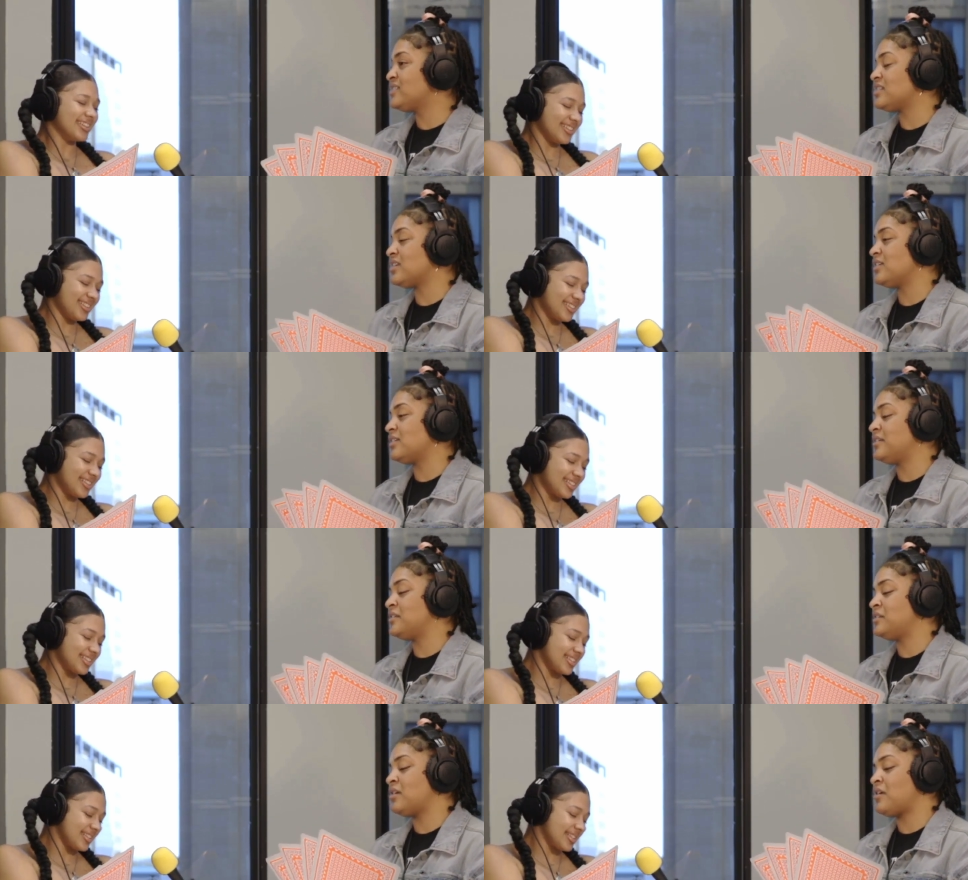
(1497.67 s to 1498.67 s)

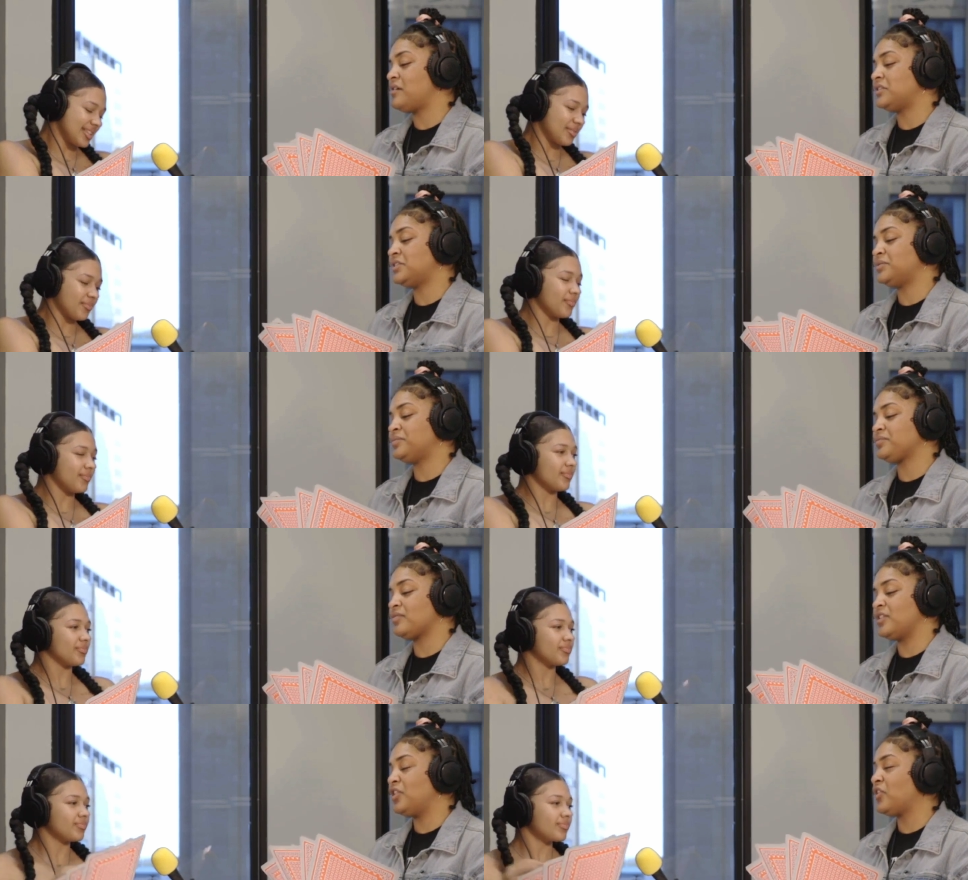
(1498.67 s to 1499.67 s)
Speaker 1: and um,
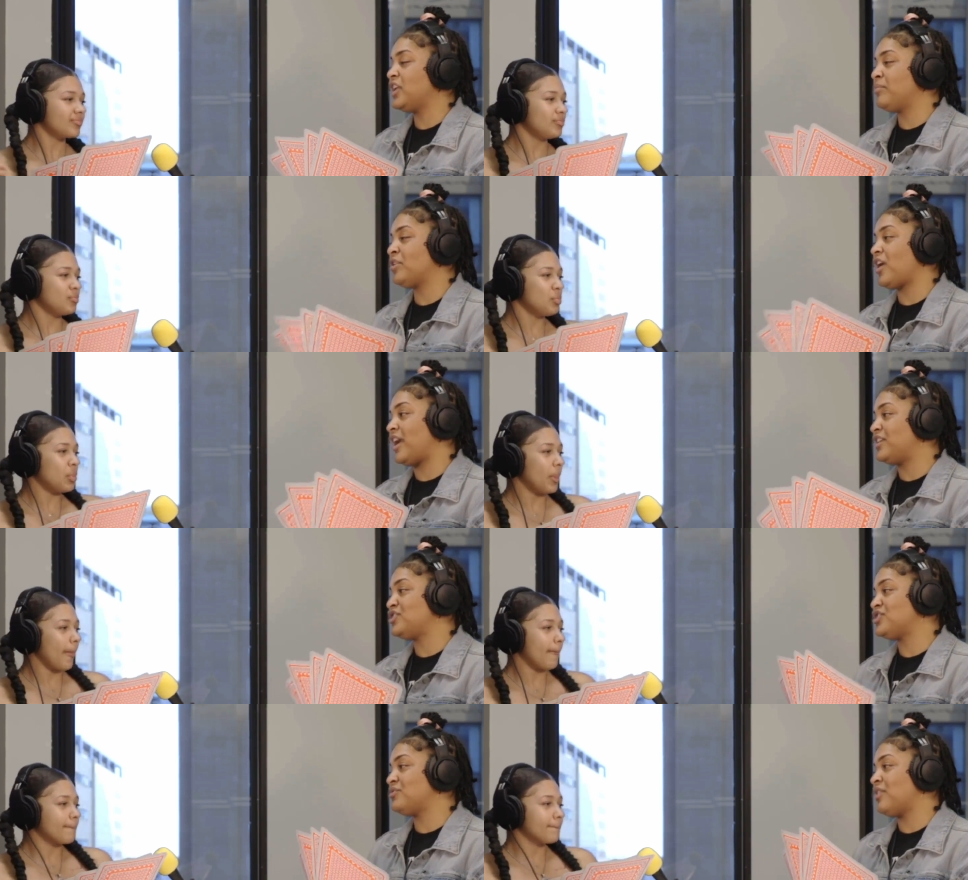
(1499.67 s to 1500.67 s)
you know, keep your
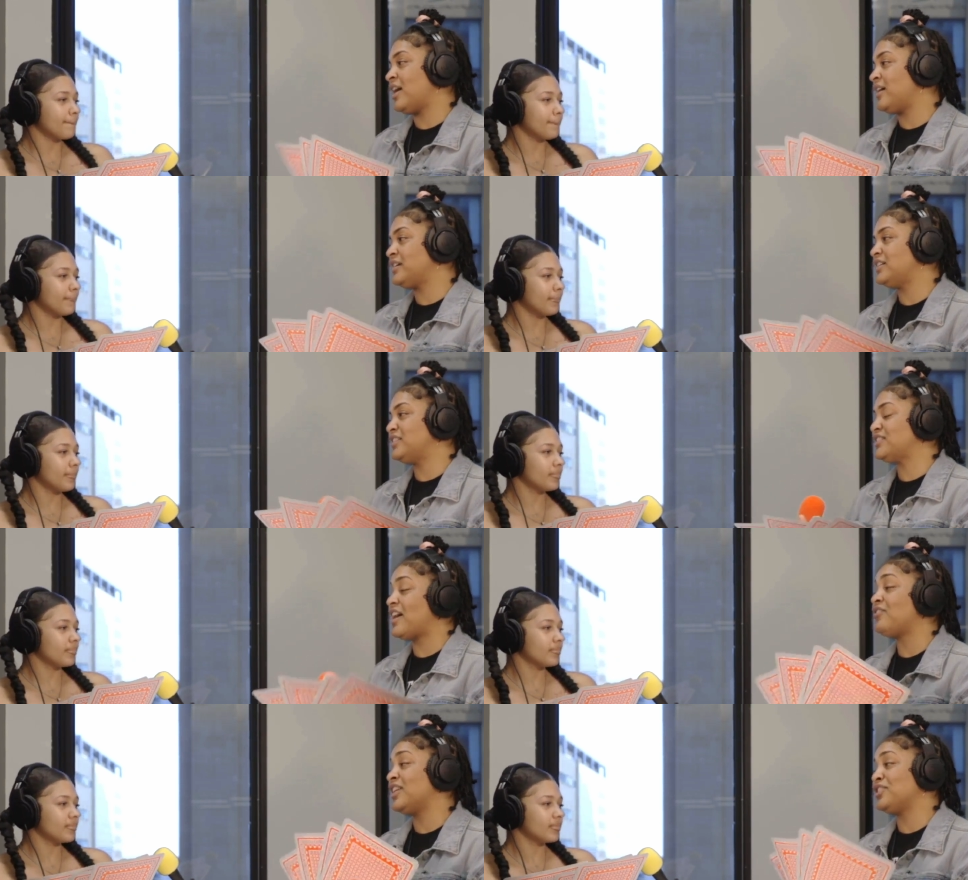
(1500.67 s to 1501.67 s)
energy right because I
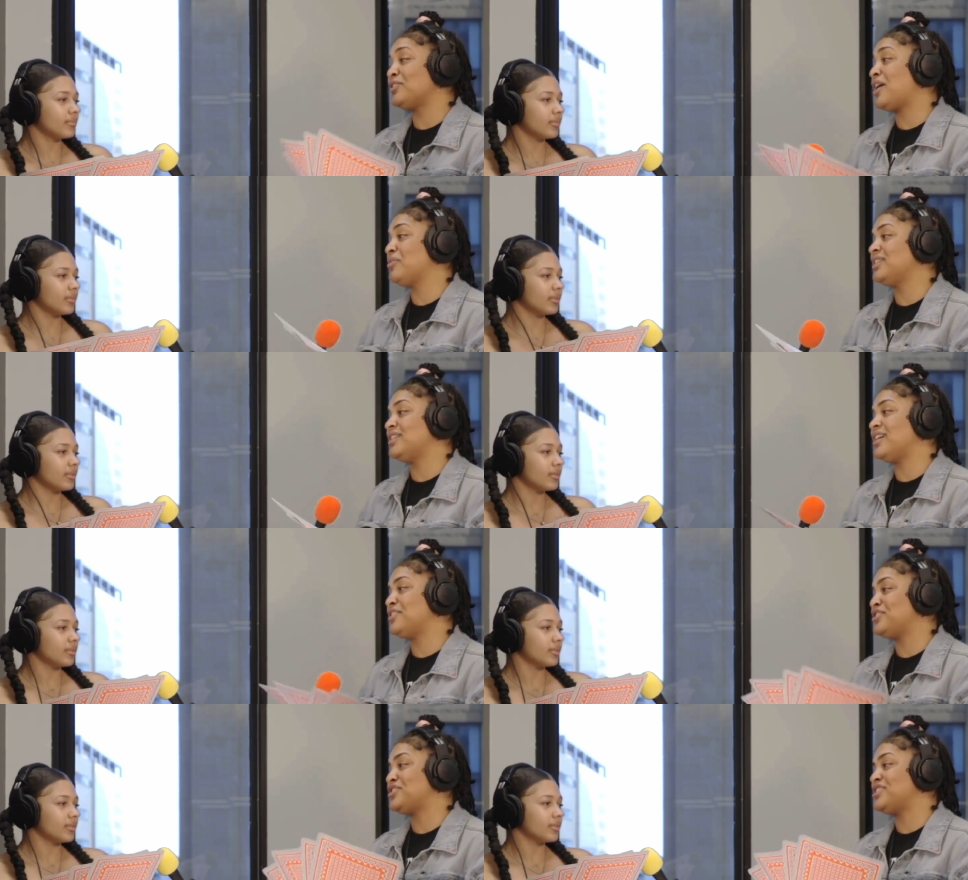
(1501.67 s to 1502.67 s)
feel like you got really good
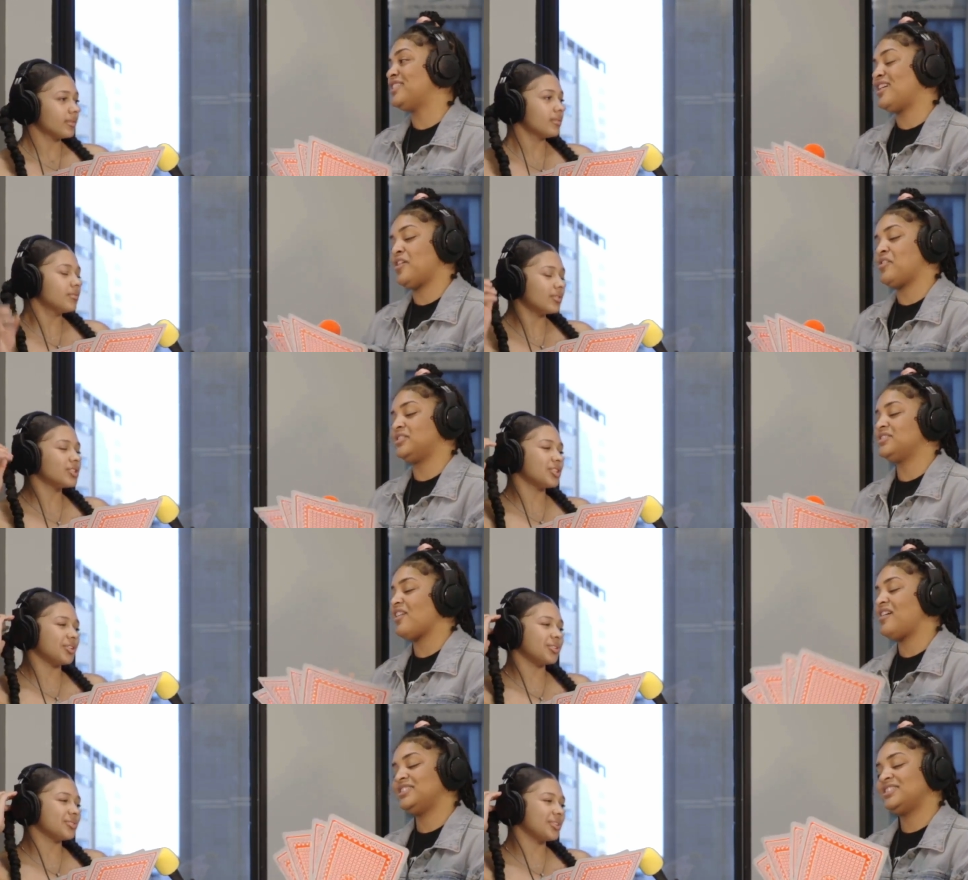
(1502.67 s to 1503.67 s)
energy. Like for
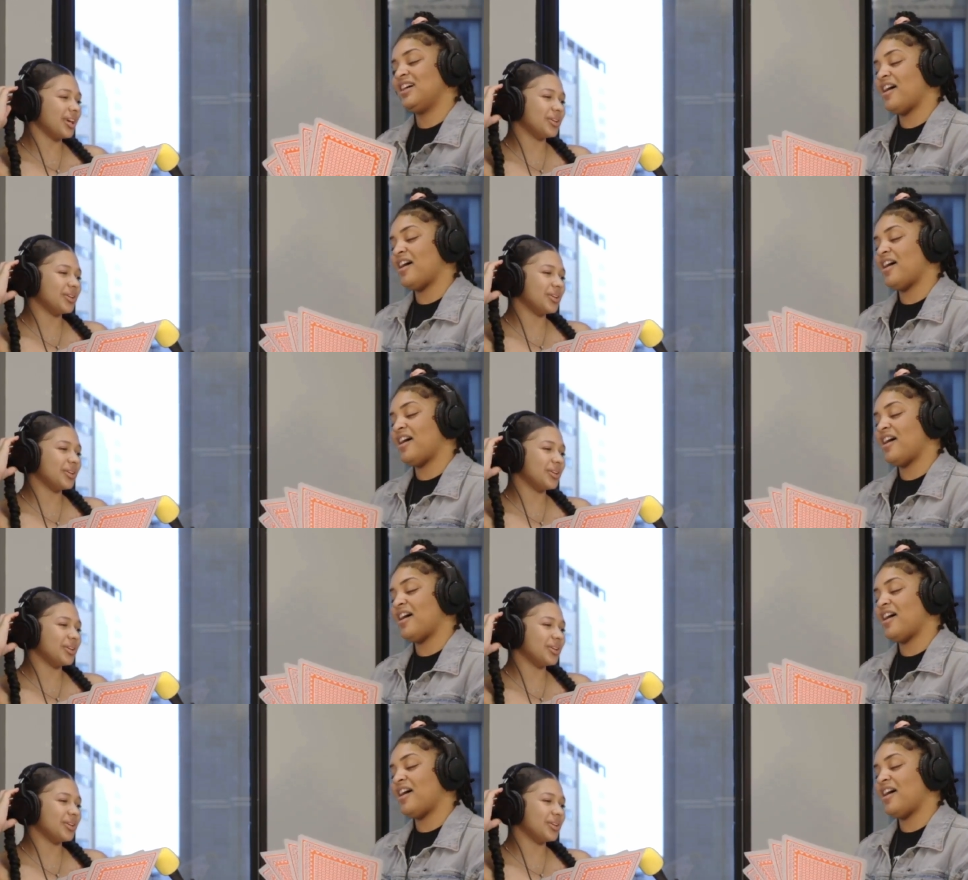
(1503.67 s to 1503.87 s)
sure, thank you. I